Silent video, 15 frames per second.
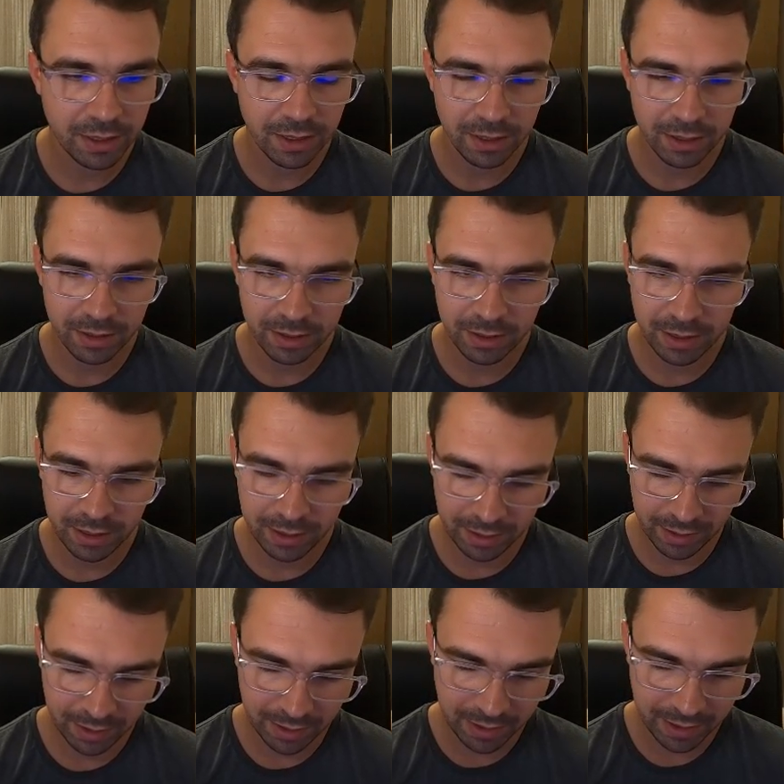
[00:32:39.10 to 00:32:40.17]

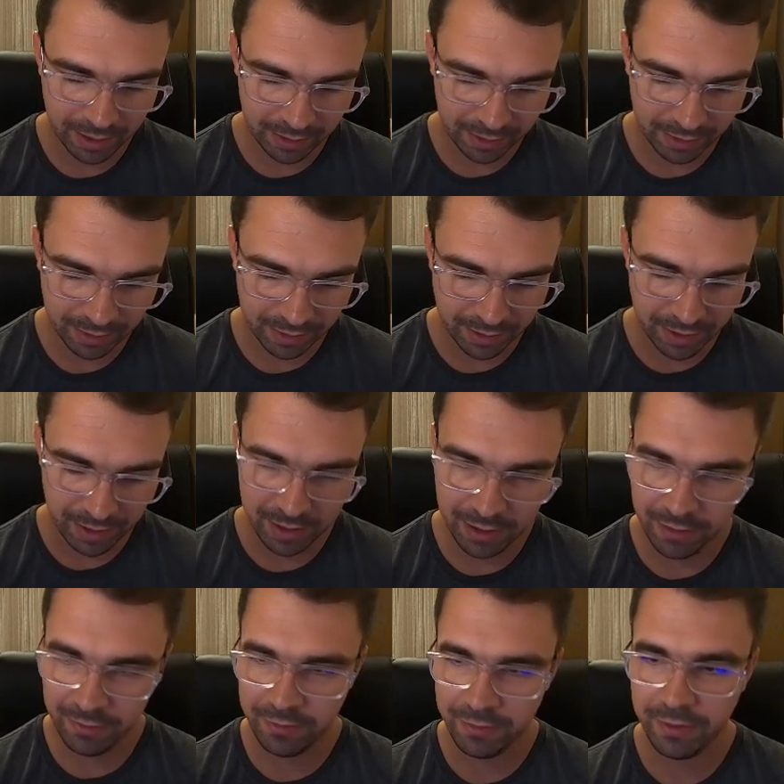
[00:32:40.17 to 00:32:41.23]

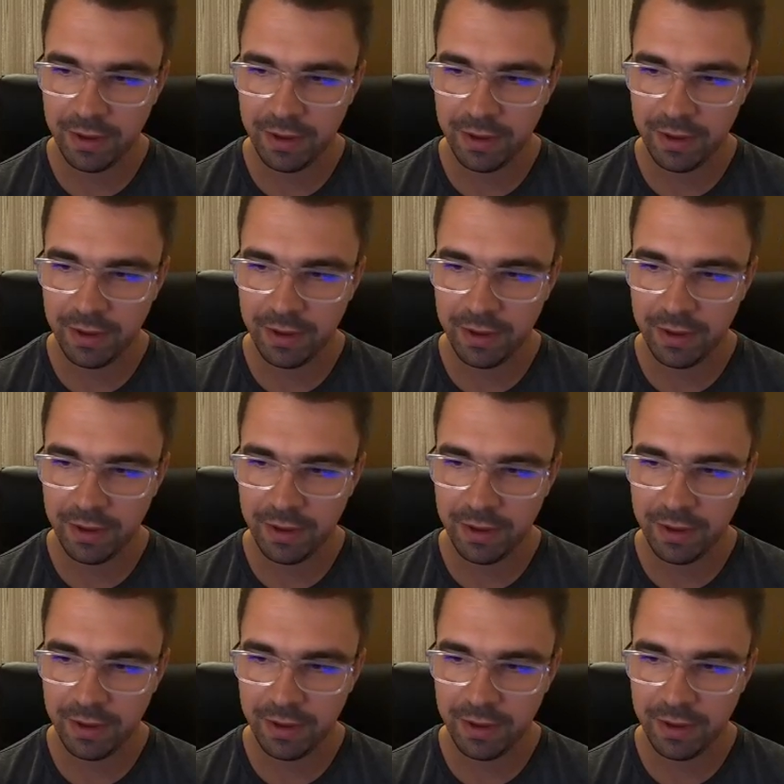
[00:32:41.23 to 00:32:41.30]
netdev.